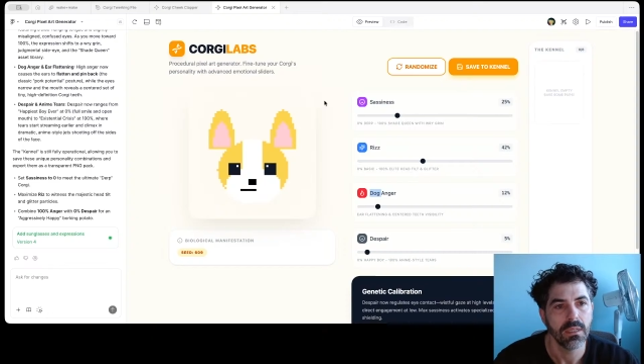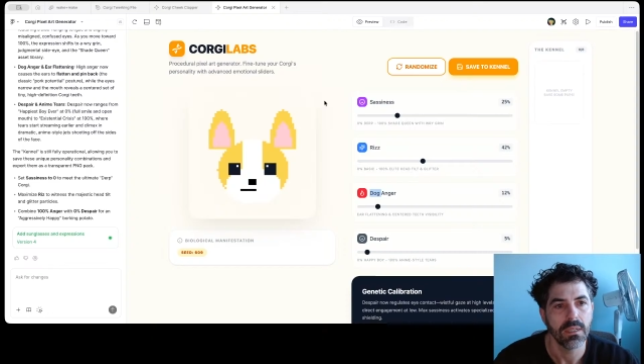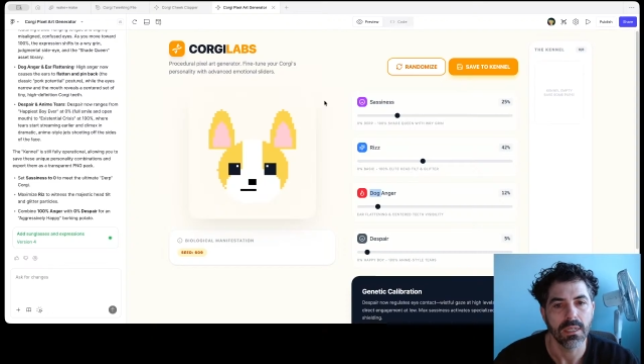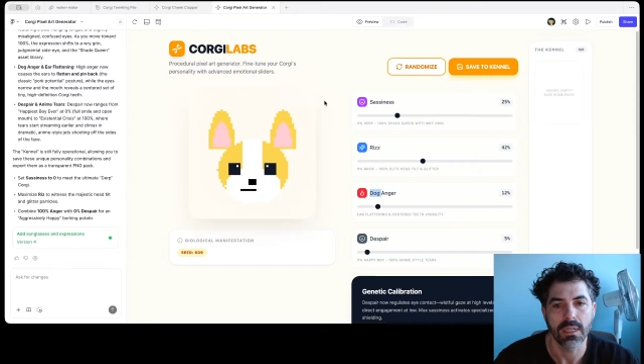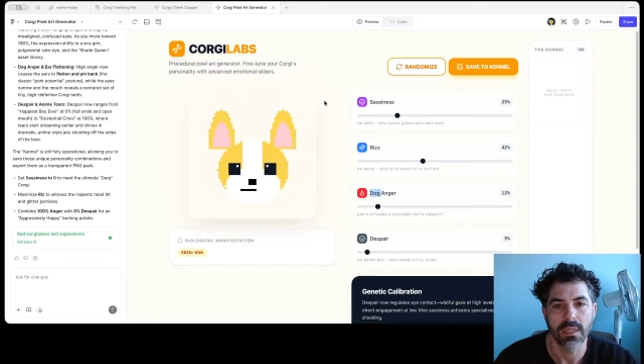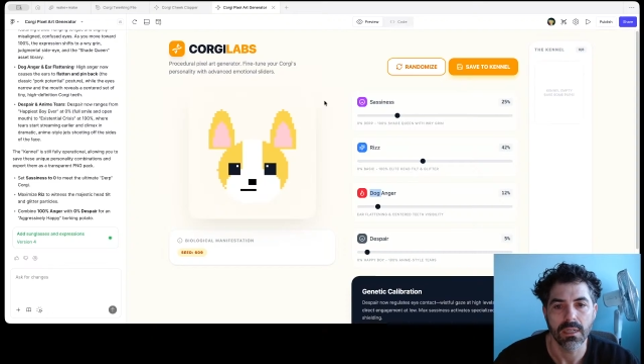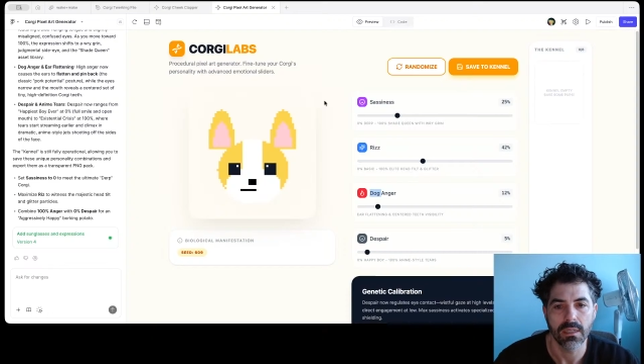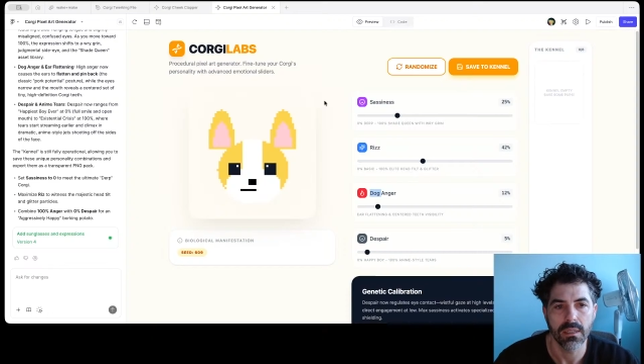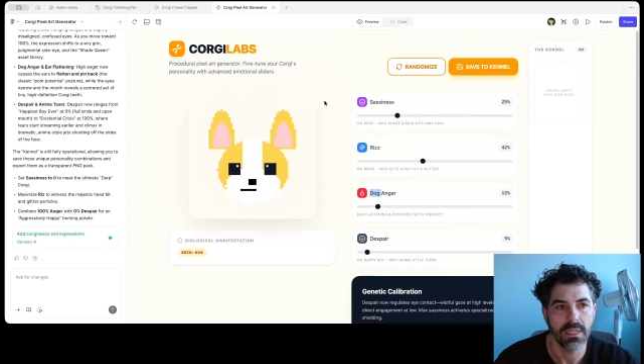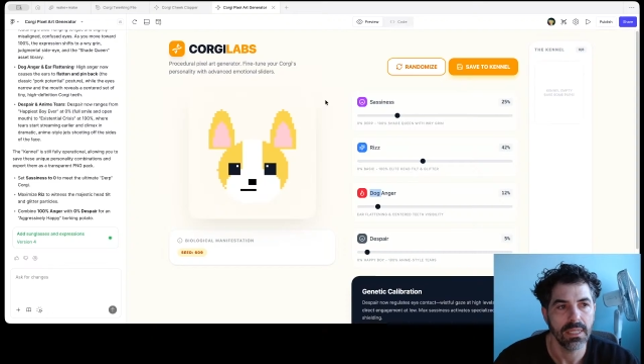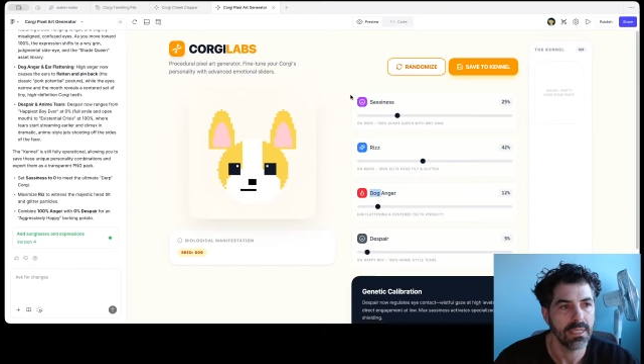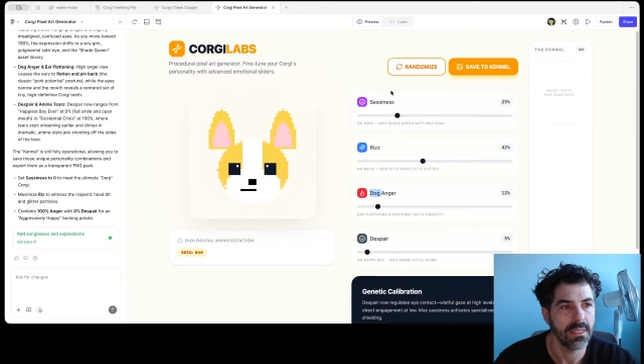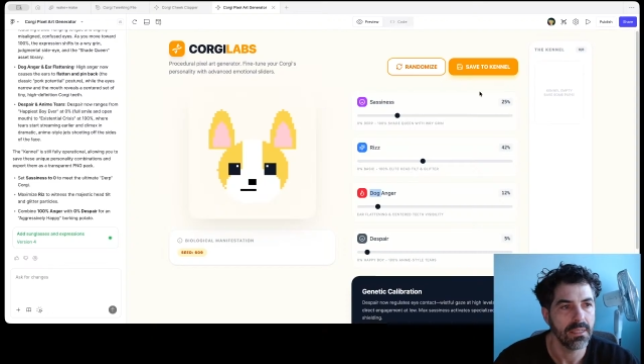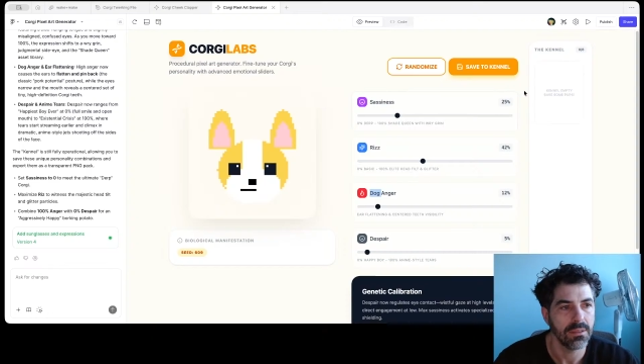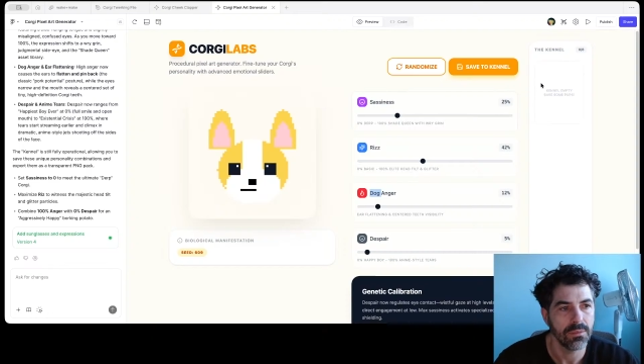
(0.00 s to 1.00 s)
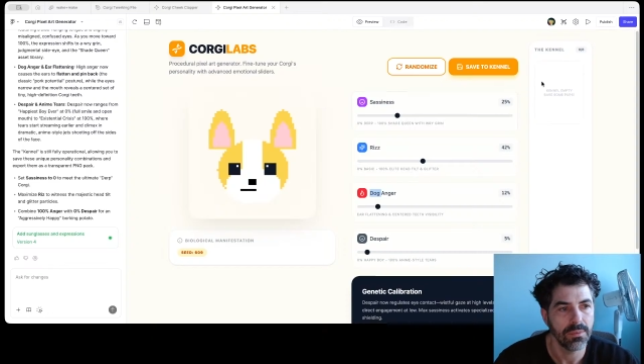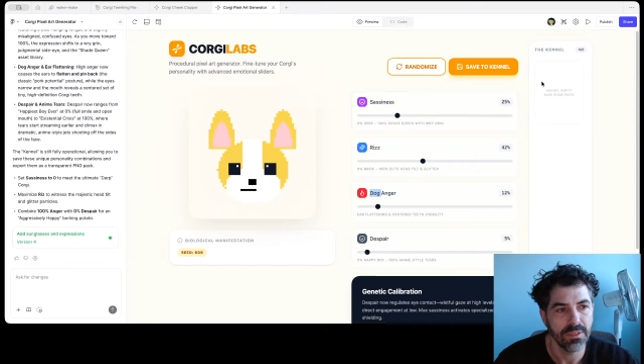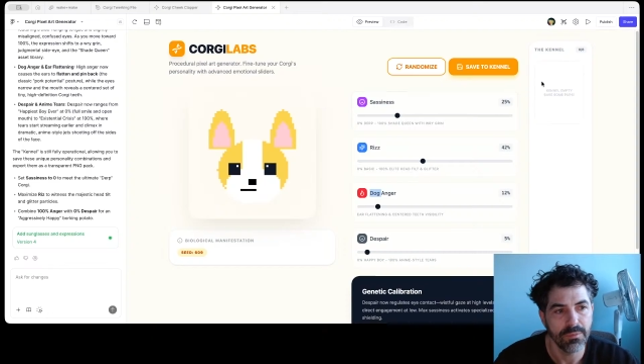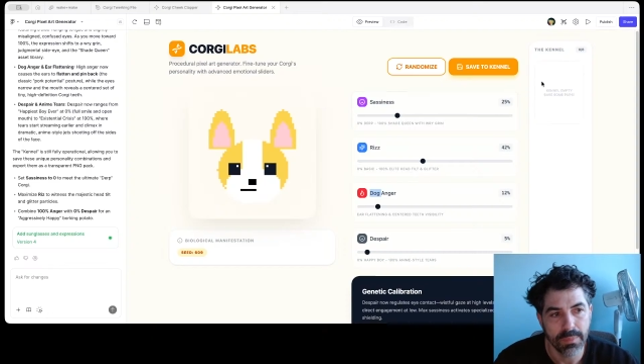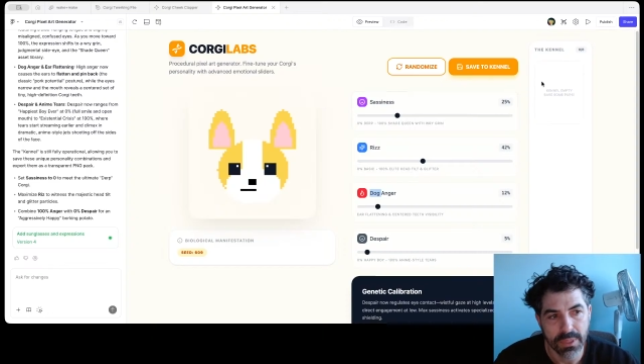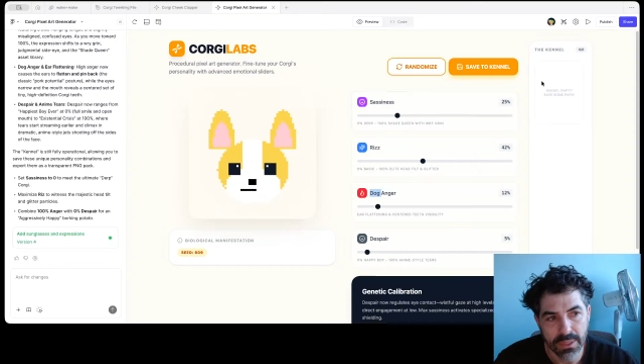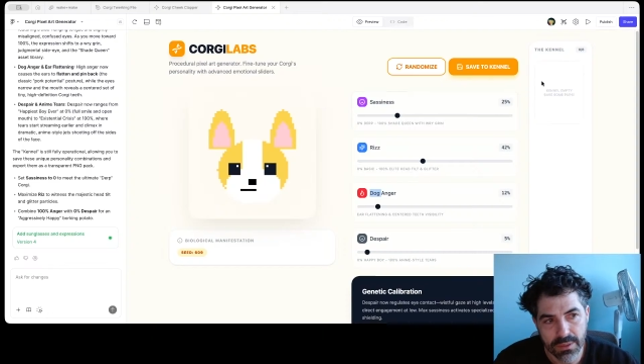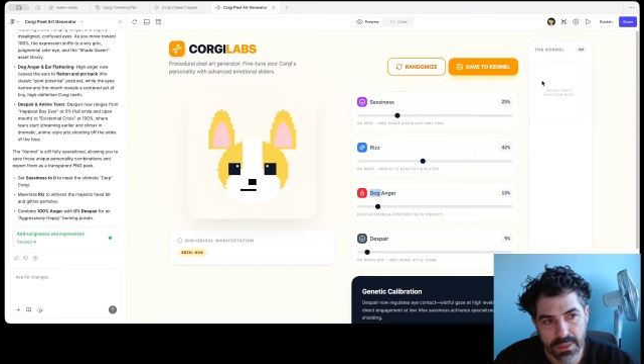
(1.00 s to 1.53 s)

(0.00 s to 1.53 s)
And we built